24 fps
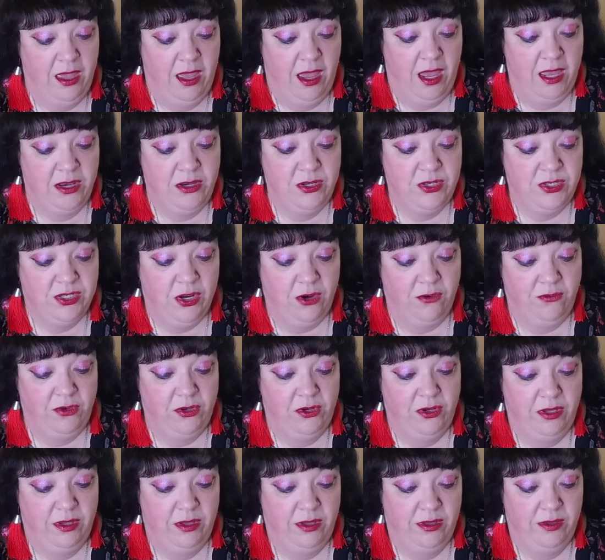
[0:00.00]

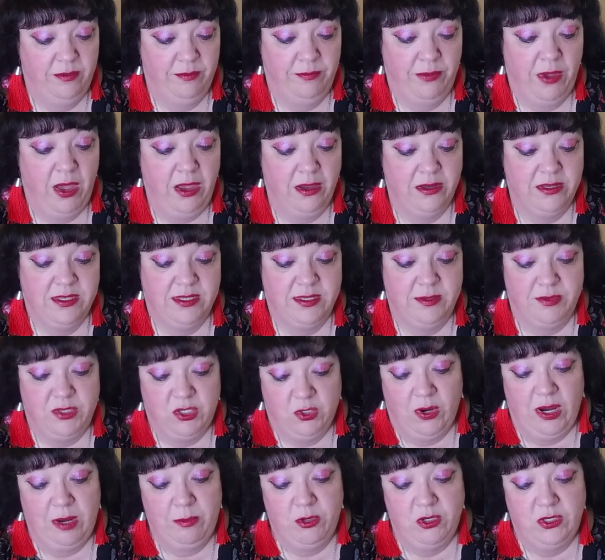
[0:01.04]
Undiscovered Box
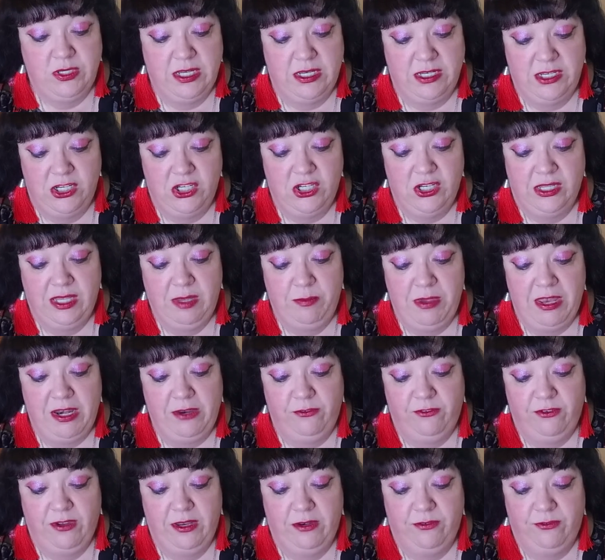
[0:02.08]
subscribers additionally
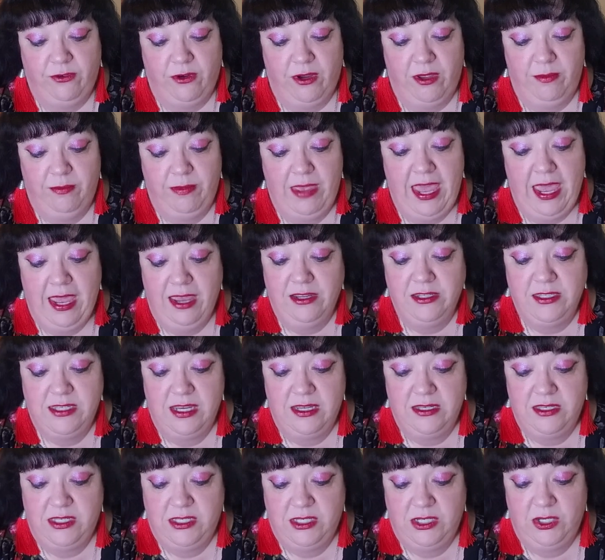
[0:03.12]
benefit from
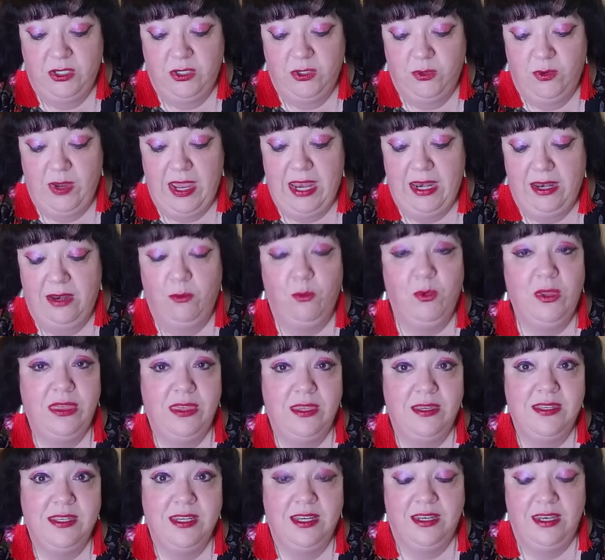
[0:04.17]
access to and with
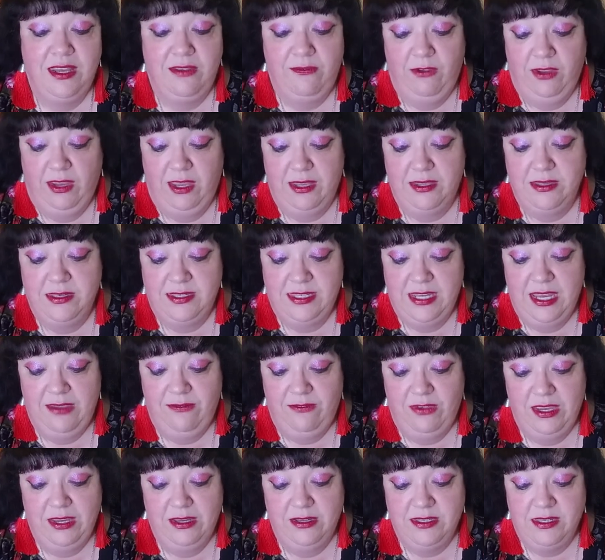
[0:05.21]
a significant
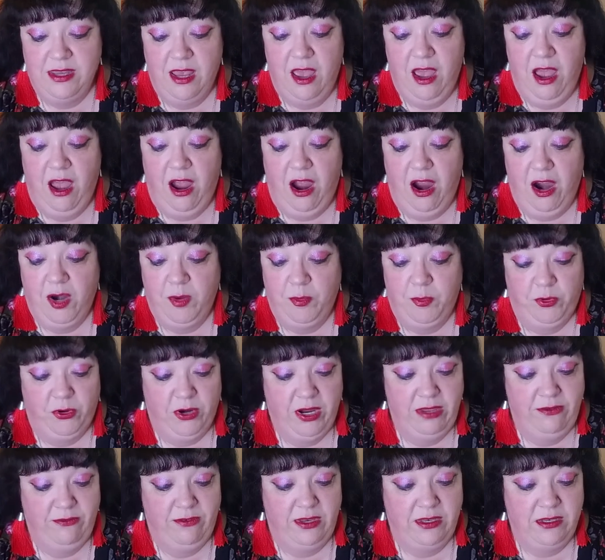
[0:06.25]
savings our
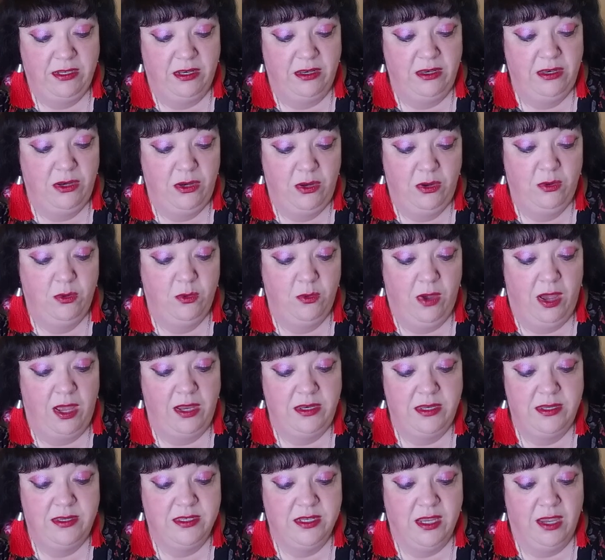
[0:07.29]
private new
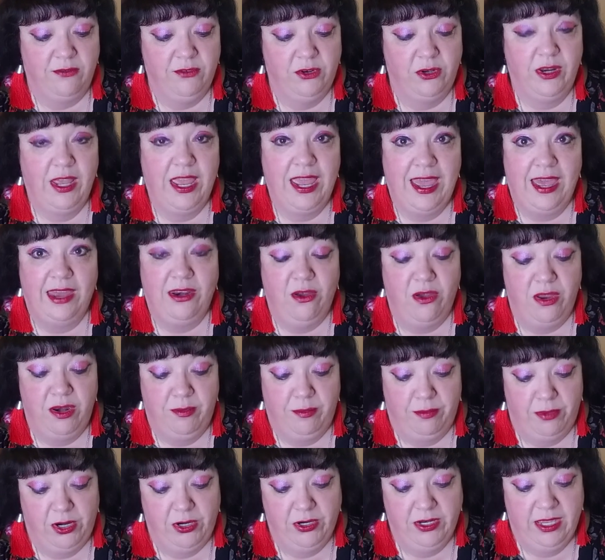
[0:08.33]
undiscovered add-on
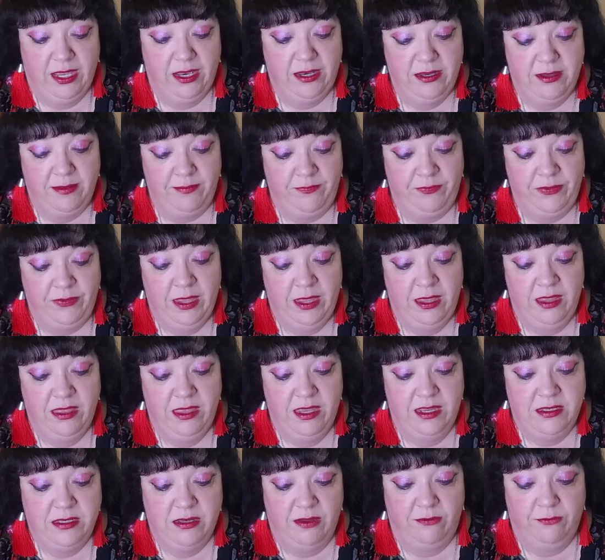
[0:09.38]
market.
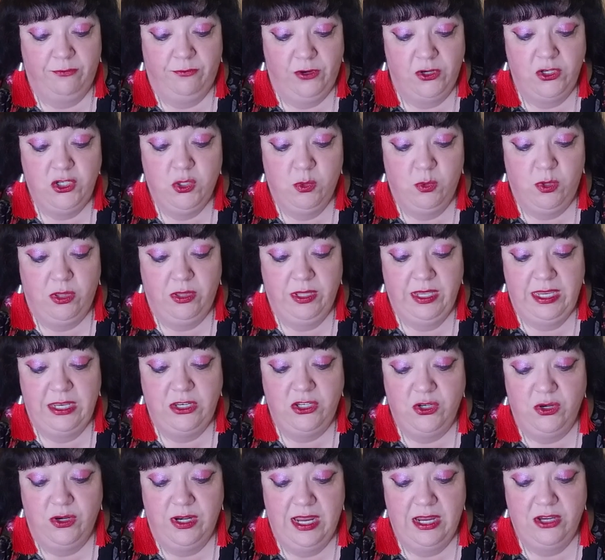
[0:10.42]
This virtual
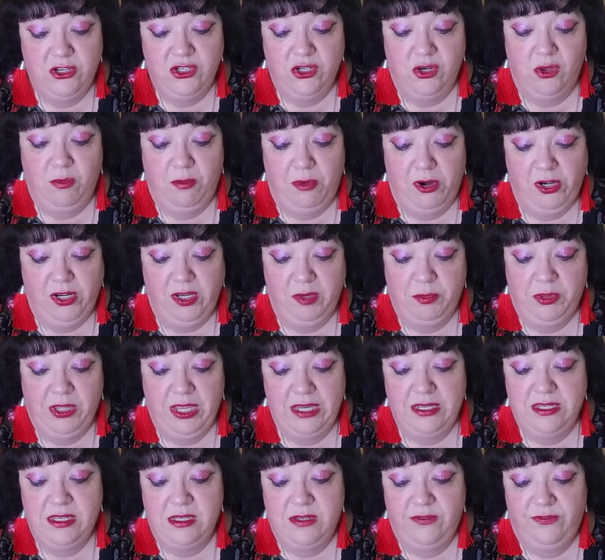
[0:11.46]
international
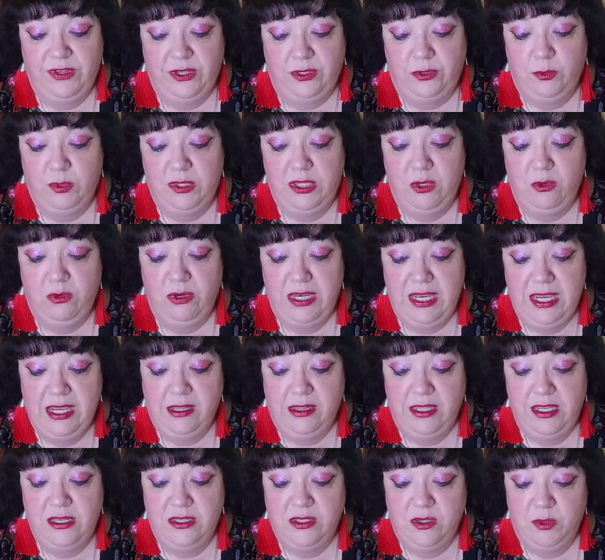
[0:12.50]
marketplace is filled with
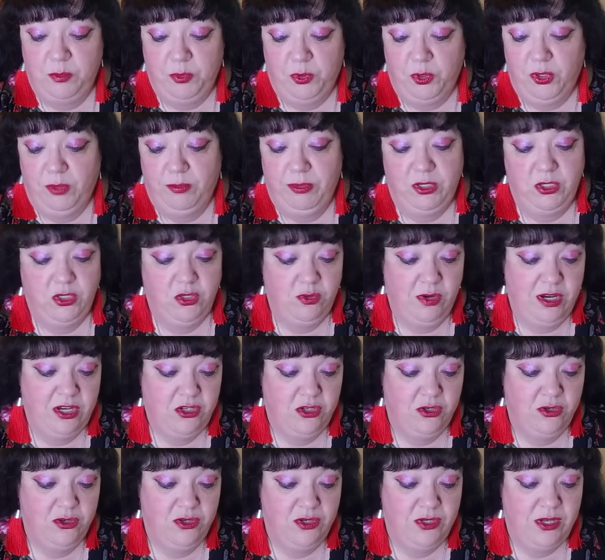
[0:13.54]
uniquely superb
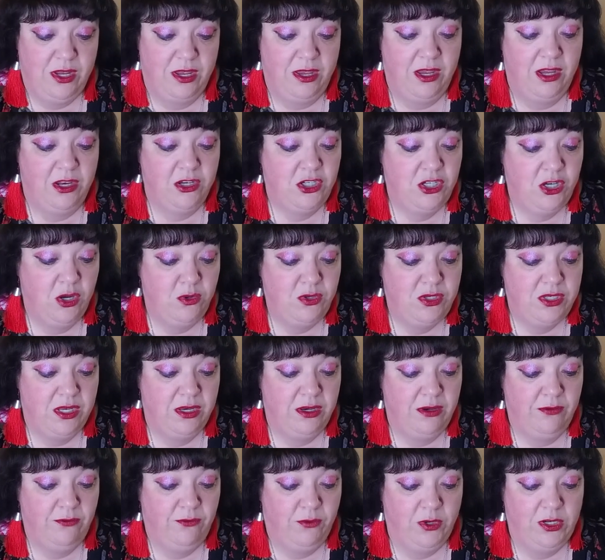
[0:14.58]
treasures,
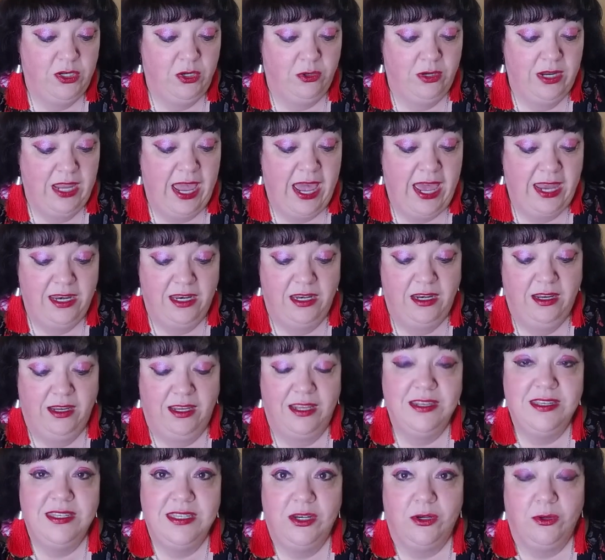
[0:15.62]
chosen for your added
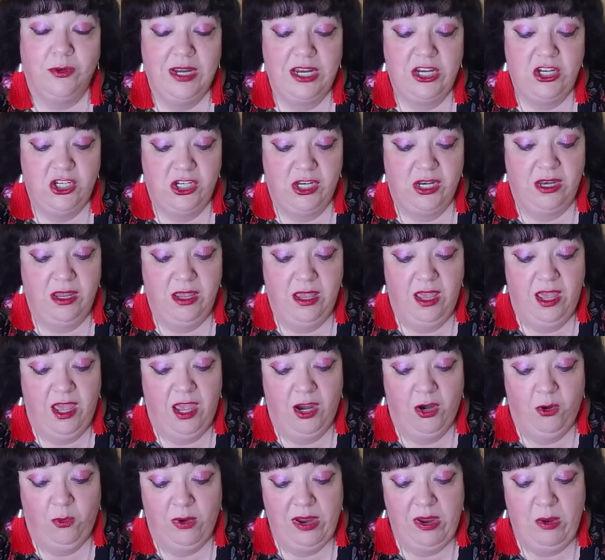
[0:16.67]
consideration,
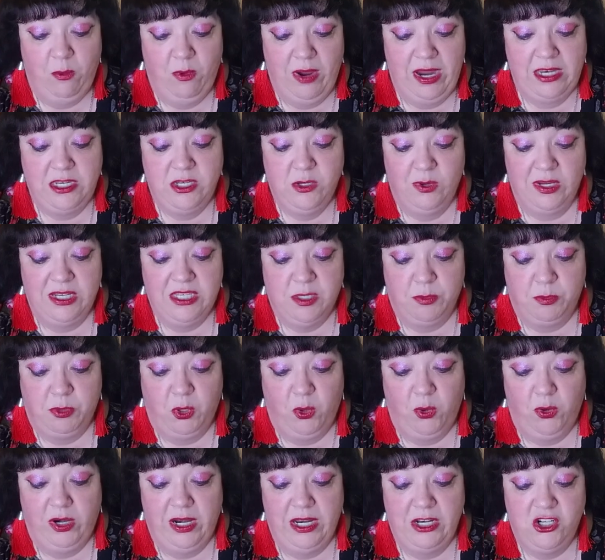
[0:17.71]
a great way to
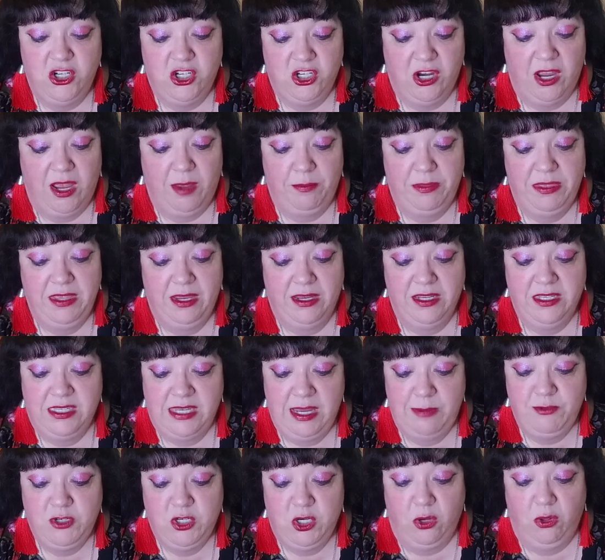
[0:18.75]
explore and shop the
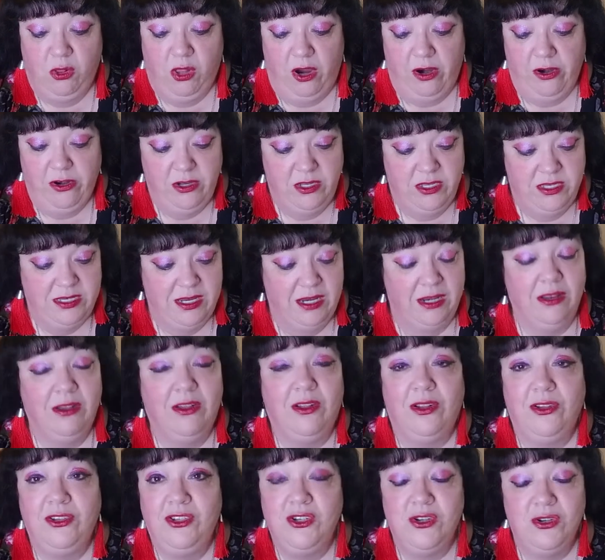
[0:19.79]
exceptional arts and
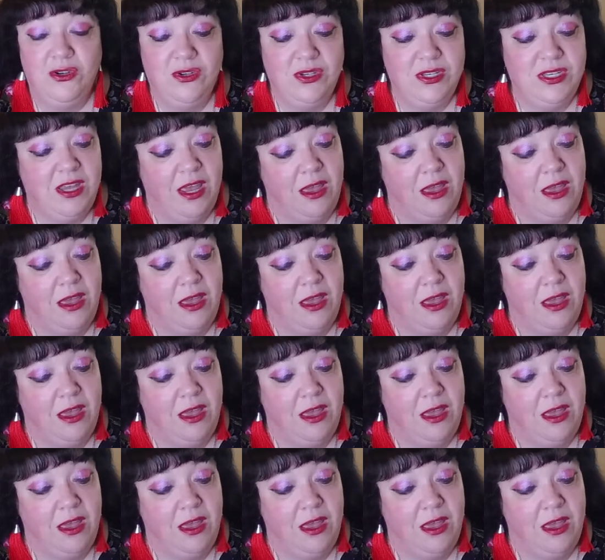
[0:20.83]
cultures